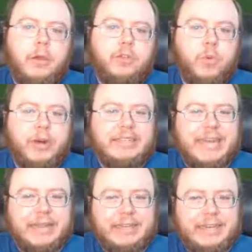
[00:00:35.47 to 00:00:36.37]
So what
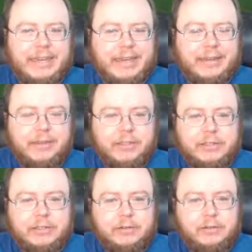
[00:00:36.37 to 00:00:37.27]
exactly
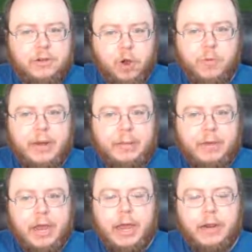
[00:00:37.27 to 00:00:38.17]
is
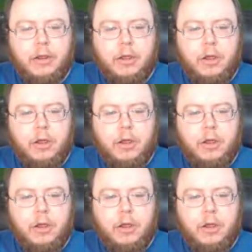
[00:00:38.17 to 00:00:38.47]
OpenAPI?